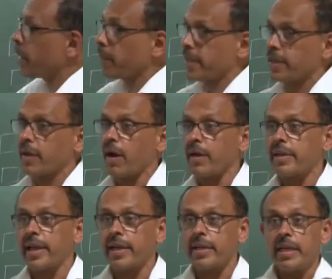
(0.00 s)
I might
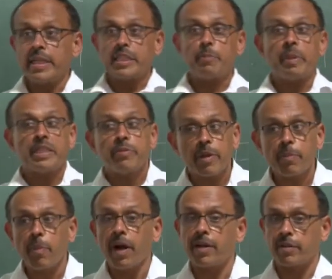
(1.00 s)
contact specific
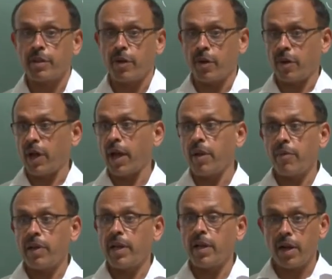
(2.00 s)
part of the node. I
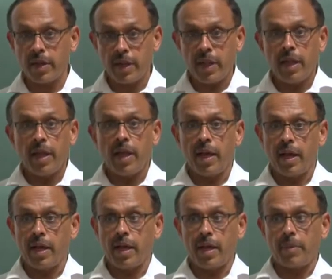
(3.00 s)
will not,
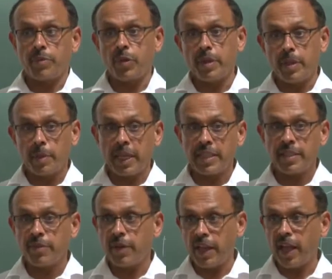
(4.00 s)
so in the case
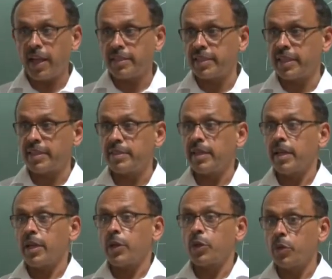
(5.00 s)
of LRCs,
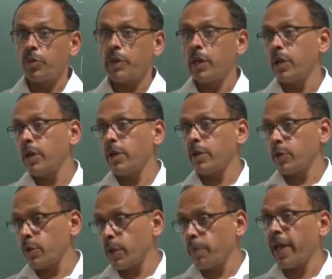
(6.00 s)
you will
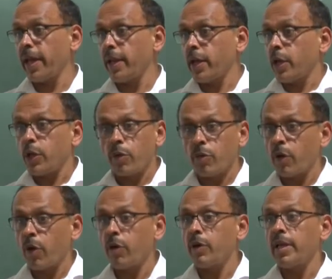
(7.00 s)
to repair, you will
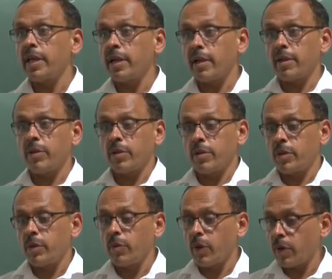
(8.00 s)
only,
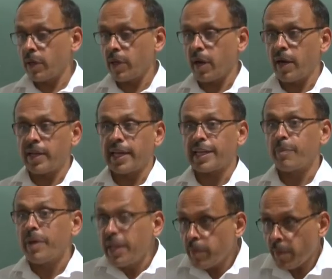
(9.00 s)
you will only contact a
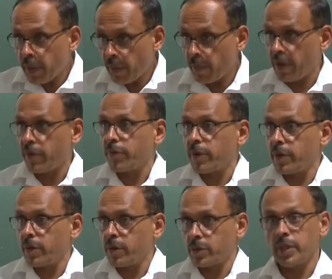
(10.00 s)
minimum number of
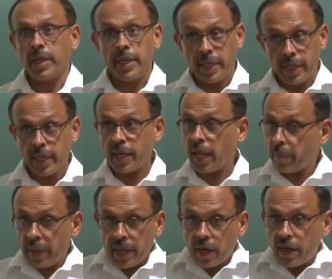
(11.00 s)
nodes. Here I
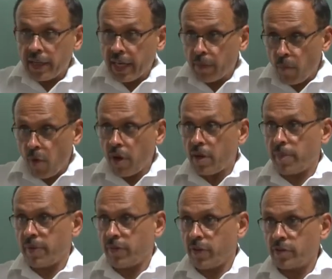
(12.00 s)
might contact more number
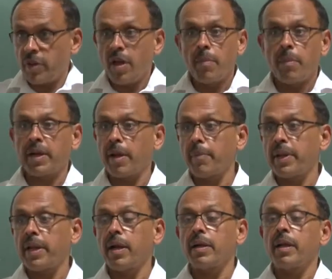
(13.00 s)
of nodes, but I may
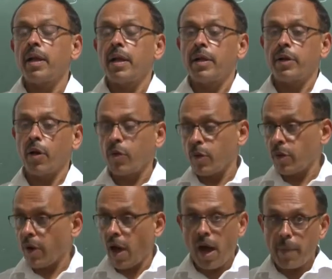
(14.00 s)
not download
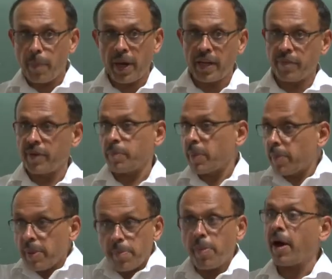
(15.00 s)
all part of it,
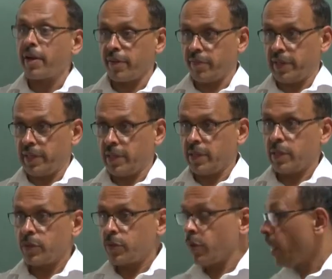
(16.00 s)
maybe part of it.
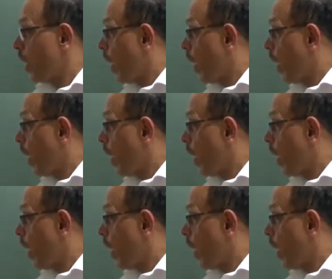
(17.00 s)
So